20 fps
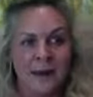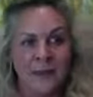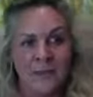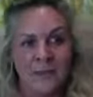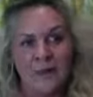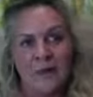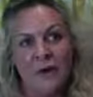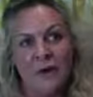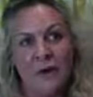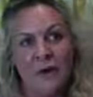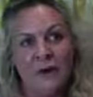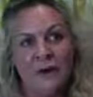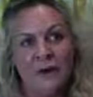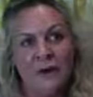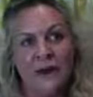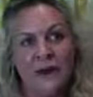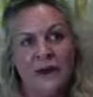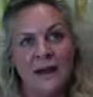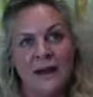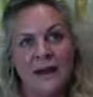their own
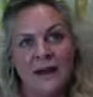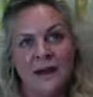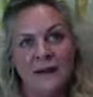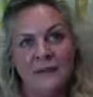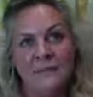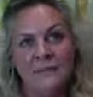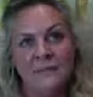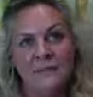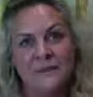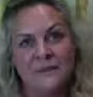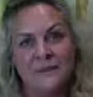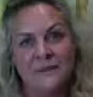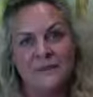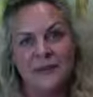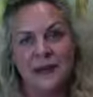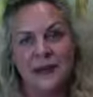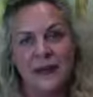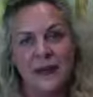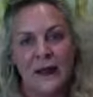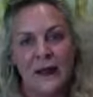
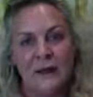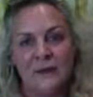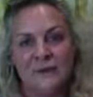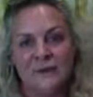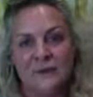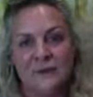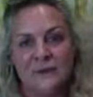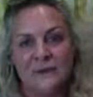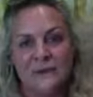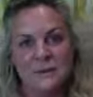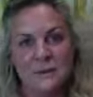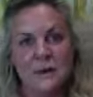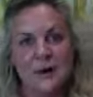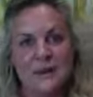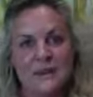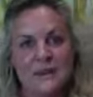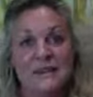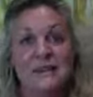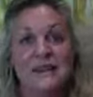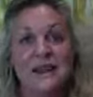desire to
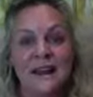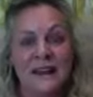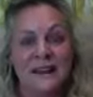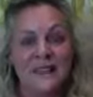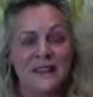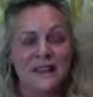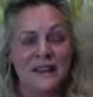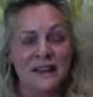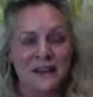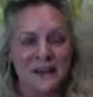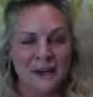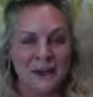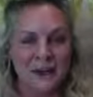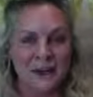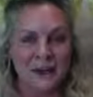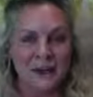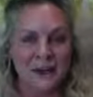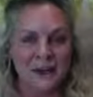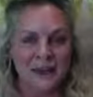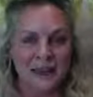experience life in a new
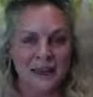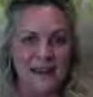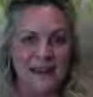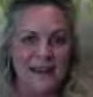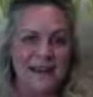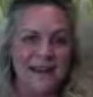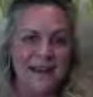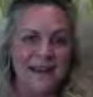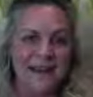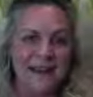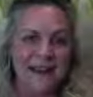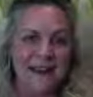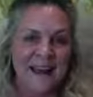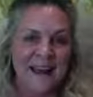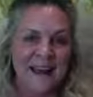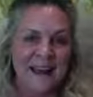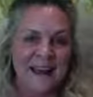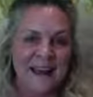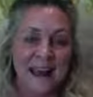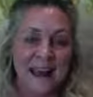body,
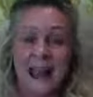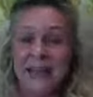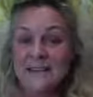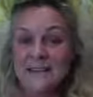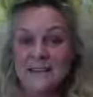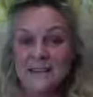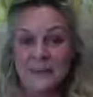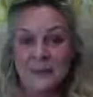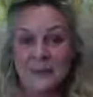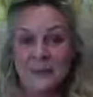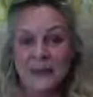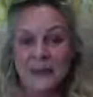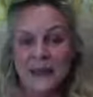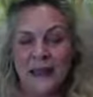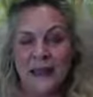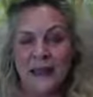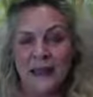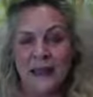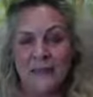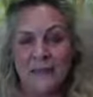as do
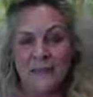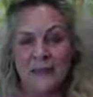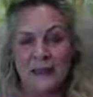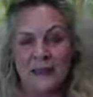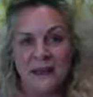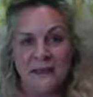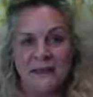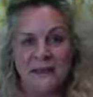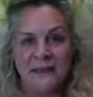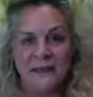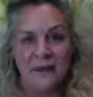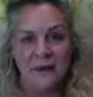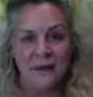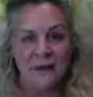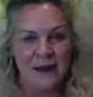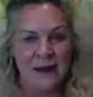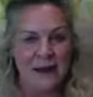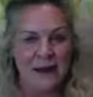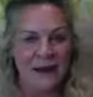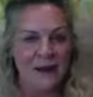we. But they
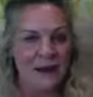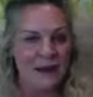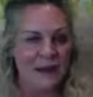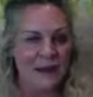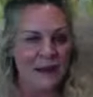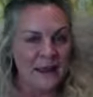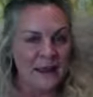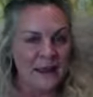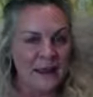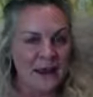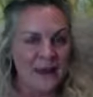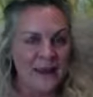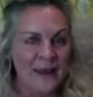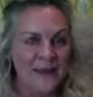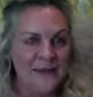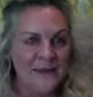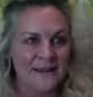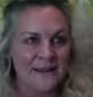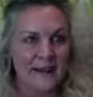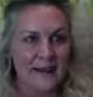really are here
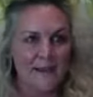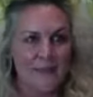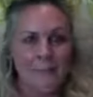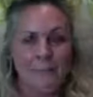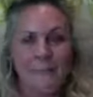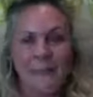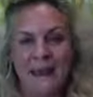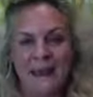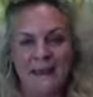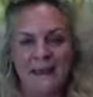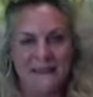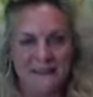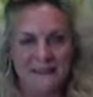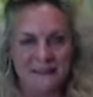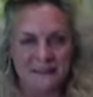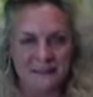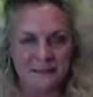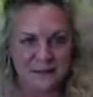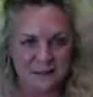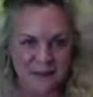as
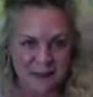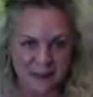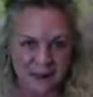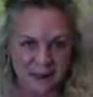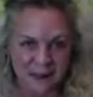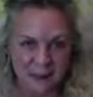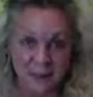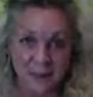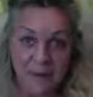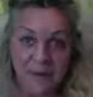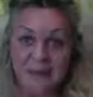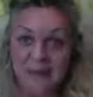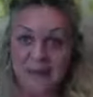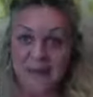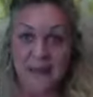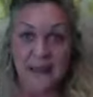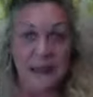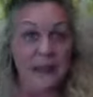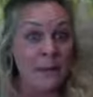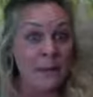medicine to help us to
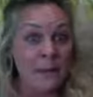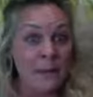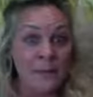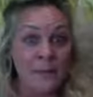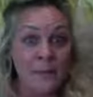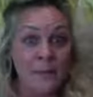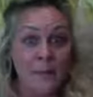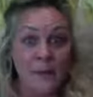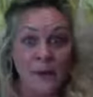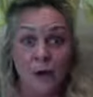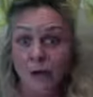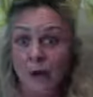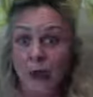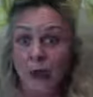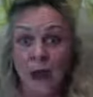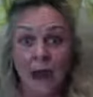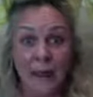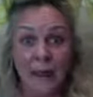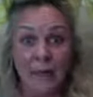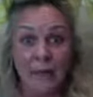keep your
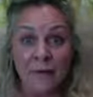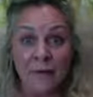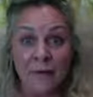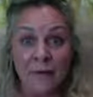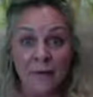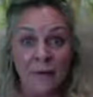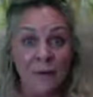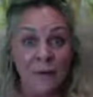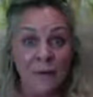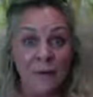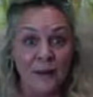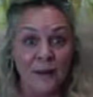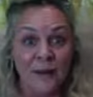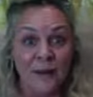eye on the ball.